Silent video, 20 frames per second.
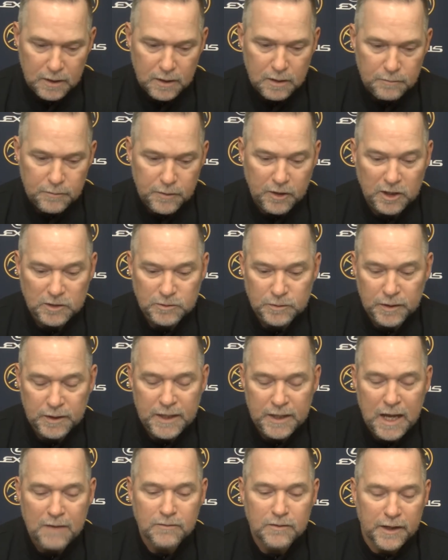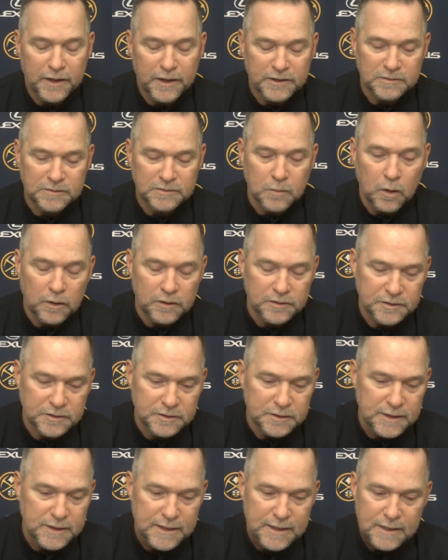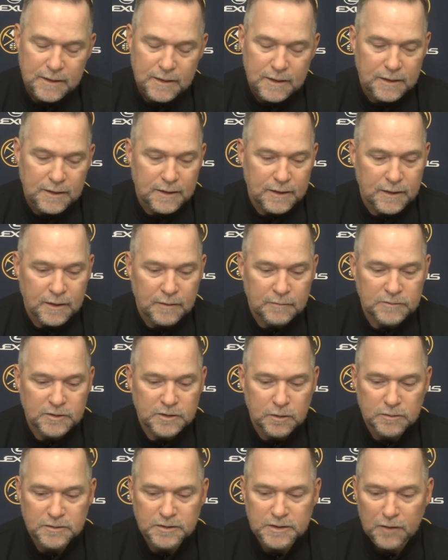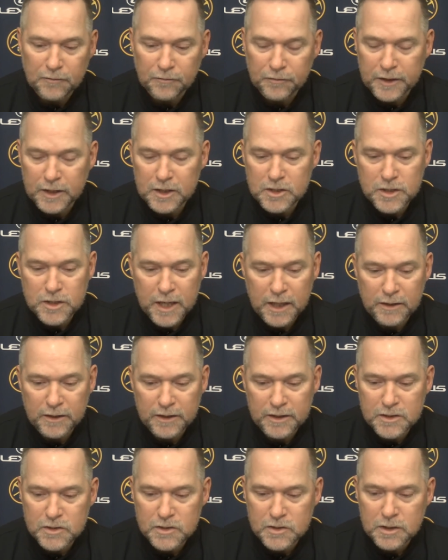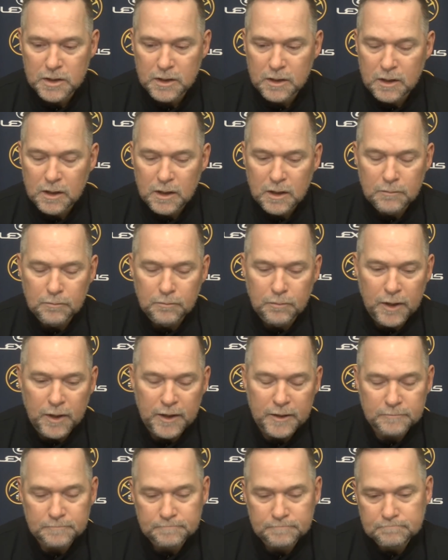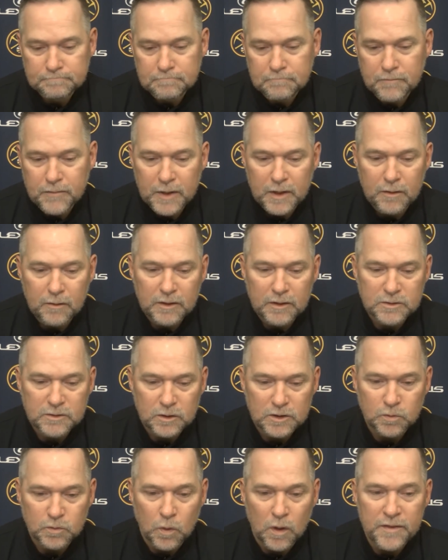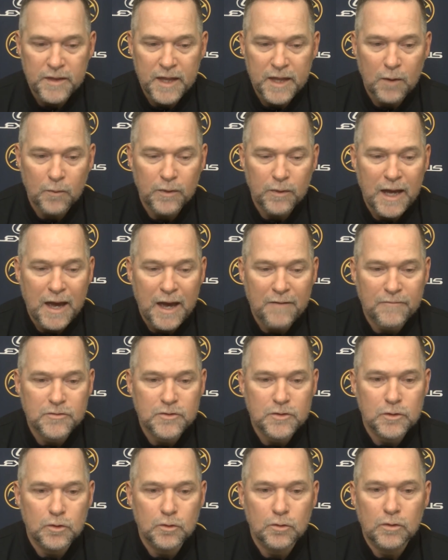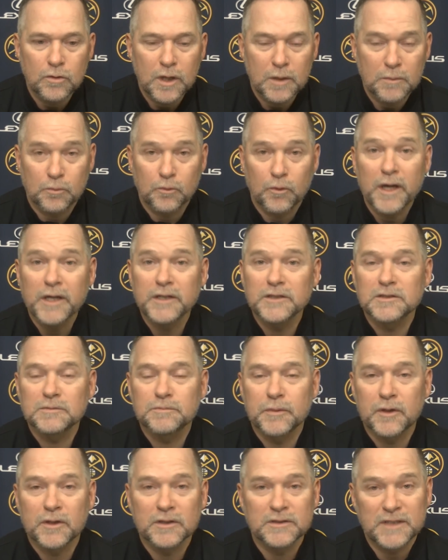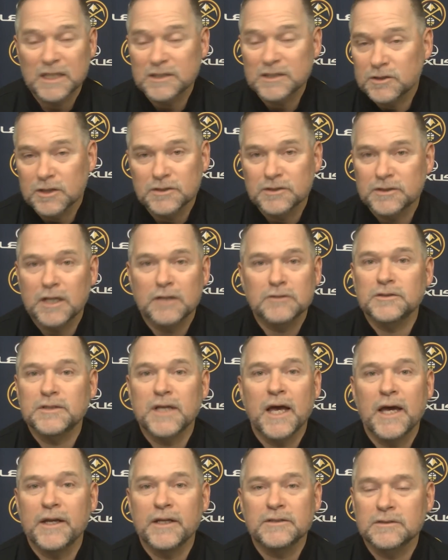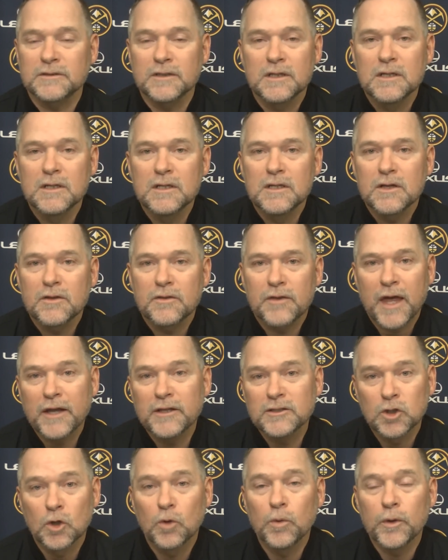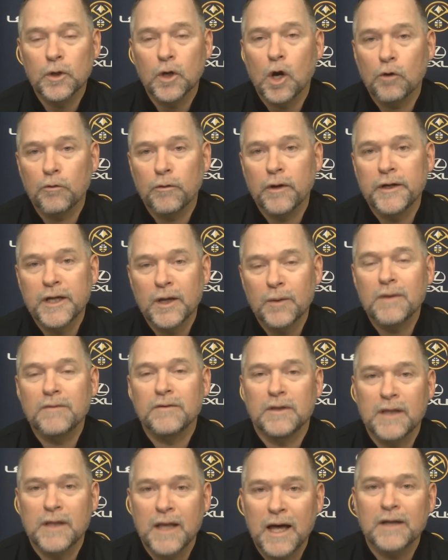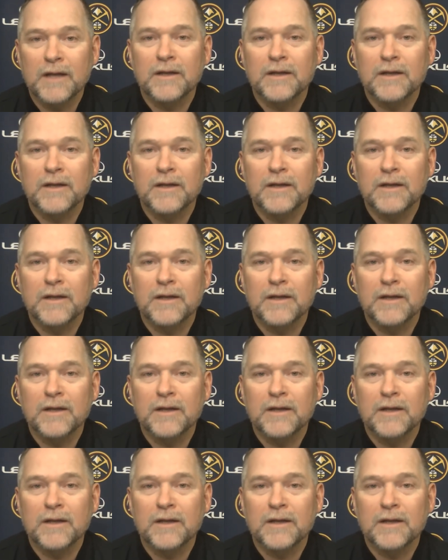because we didn't have a lot of smalls. So it's definitely a challenge, but, you know, it's one that we have to embrace, because that's just our status. That is who we are right now. We have a lot of